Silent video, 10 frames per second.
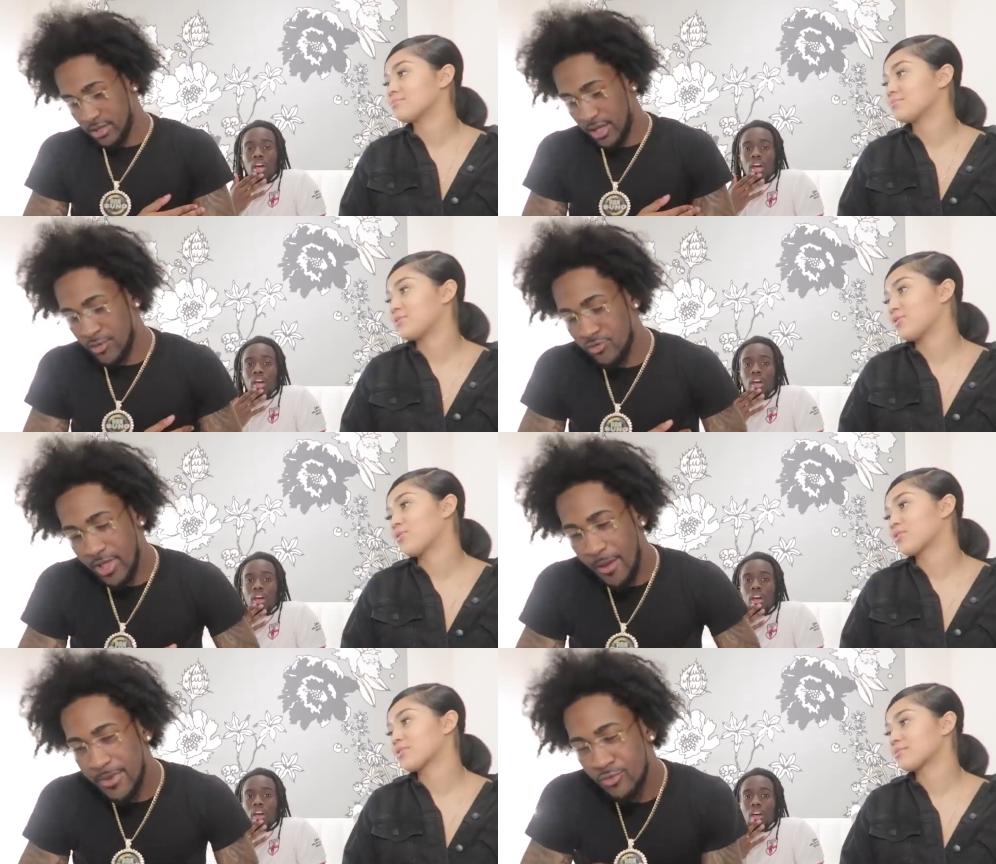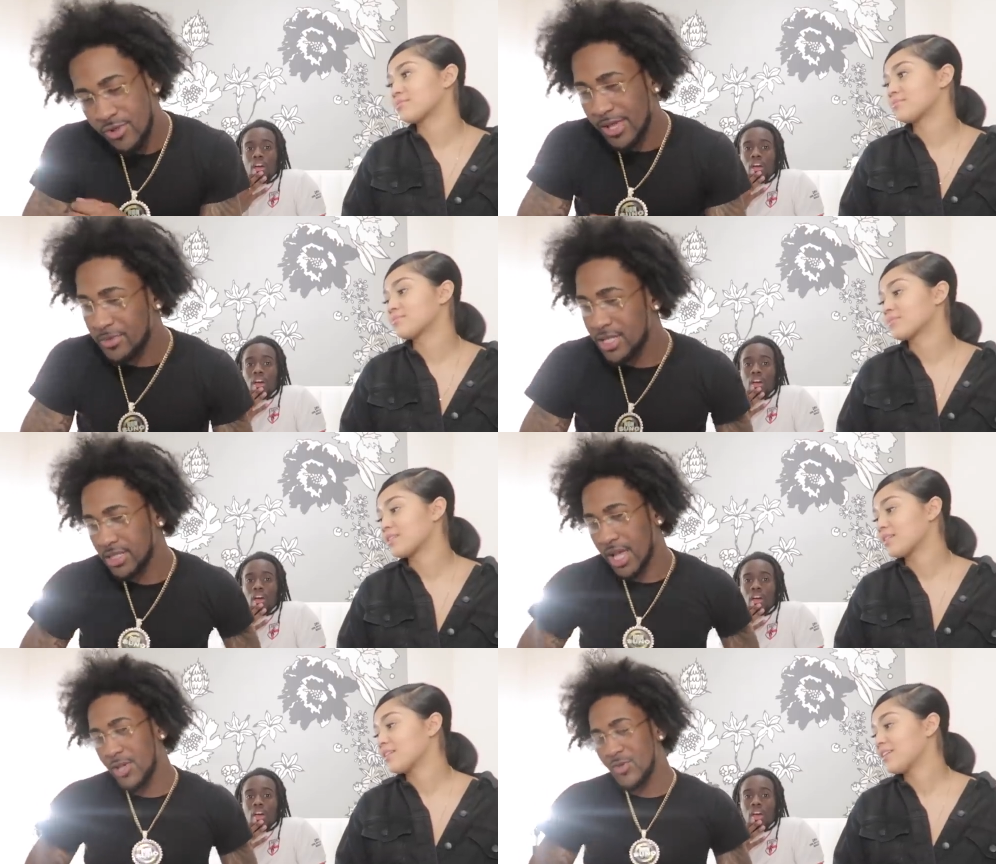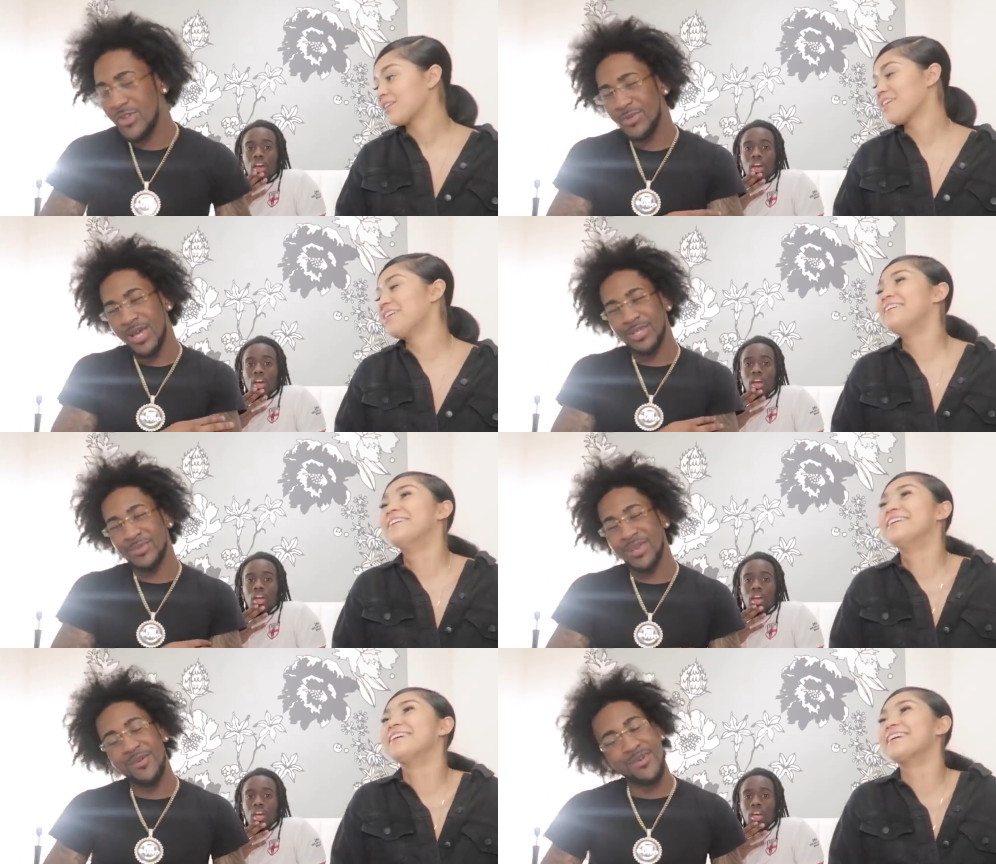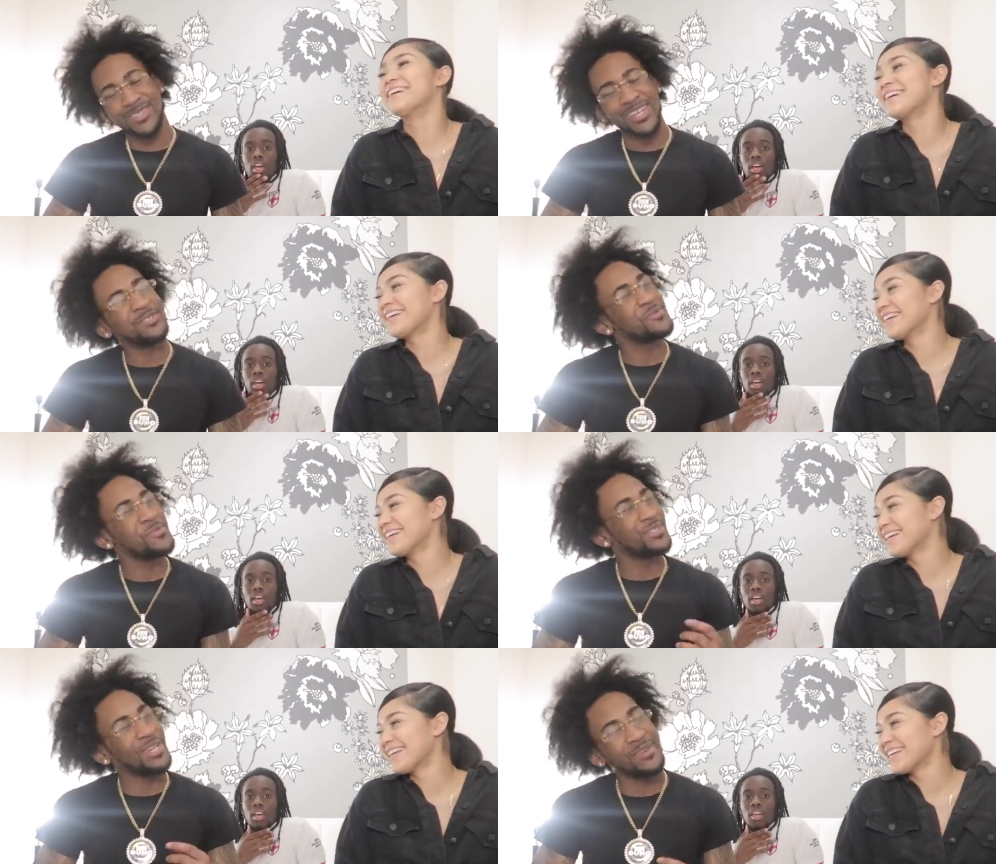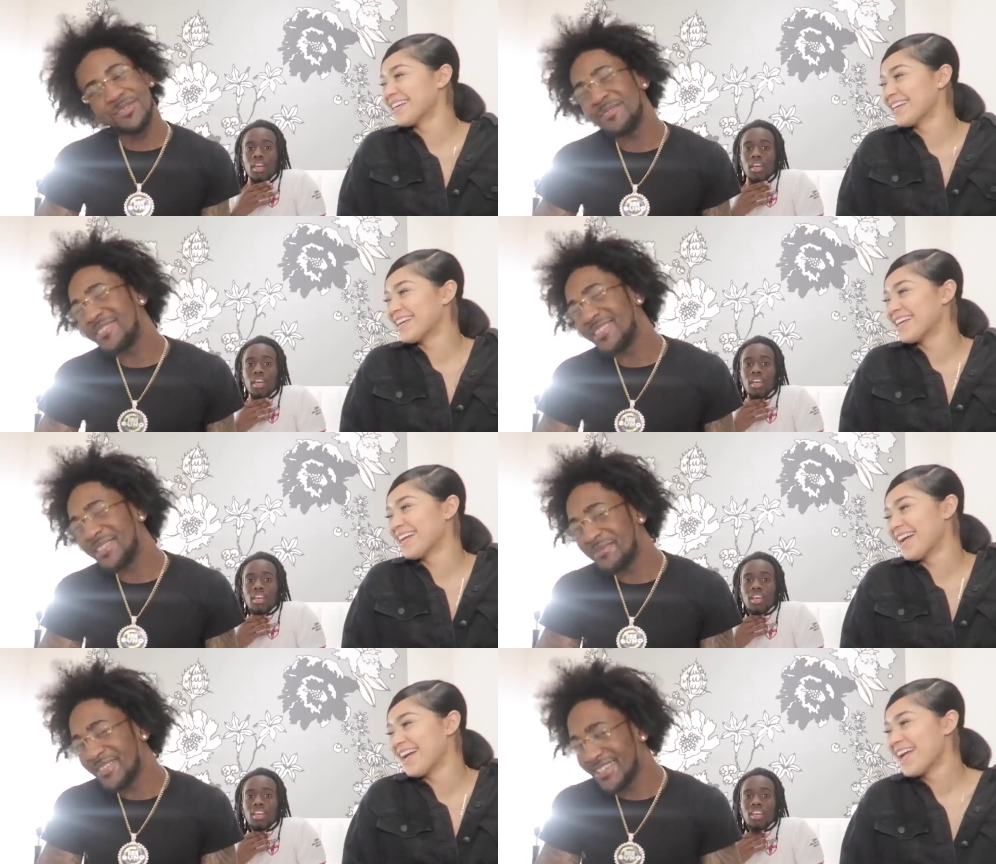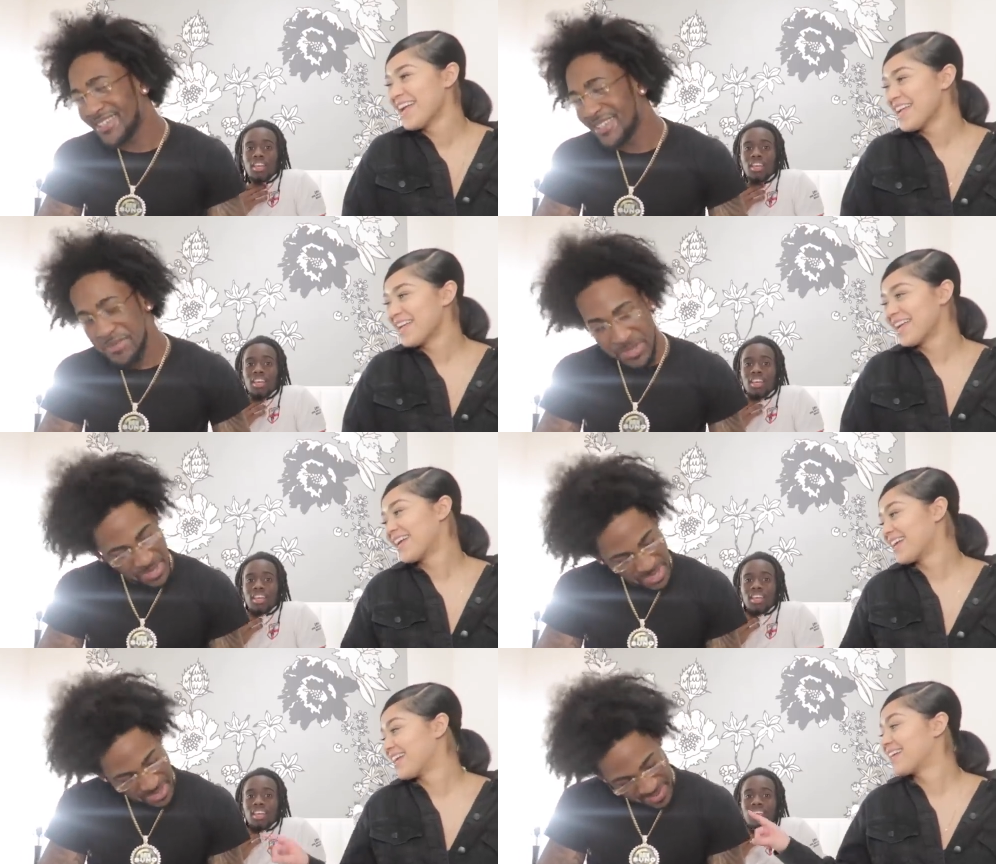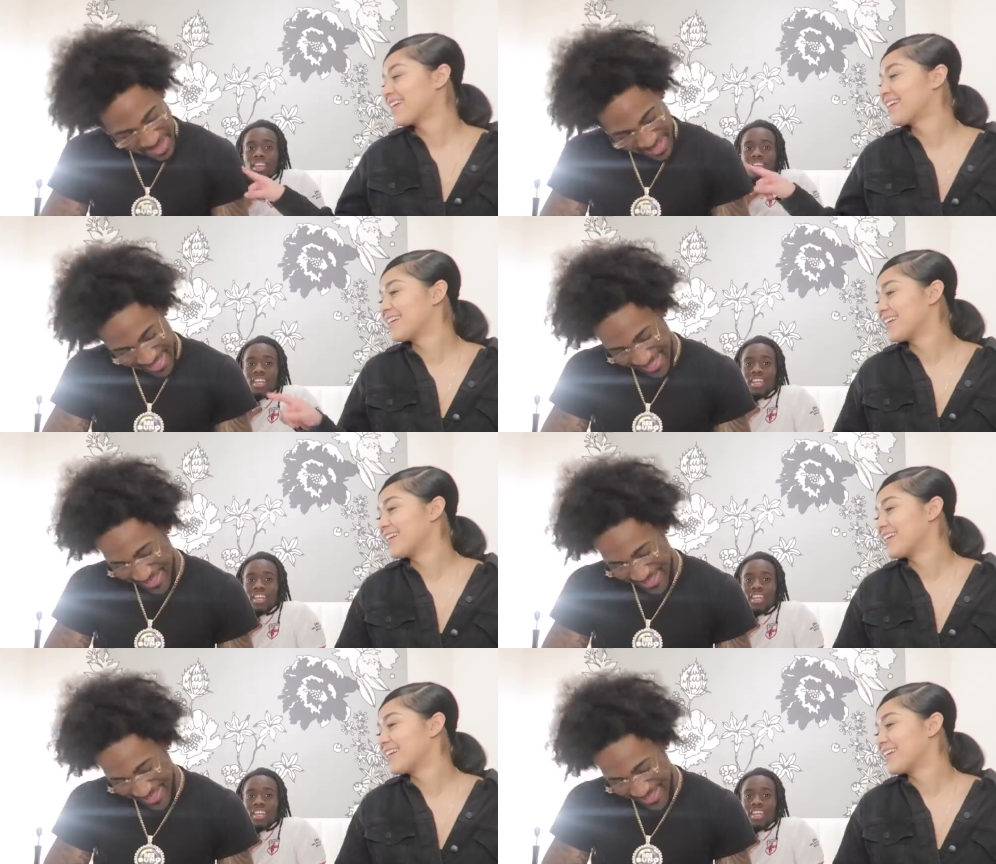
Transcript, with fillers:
Speaker 1: That mean, that you like me and you can touch me. I, I touch you one time. Let me see something.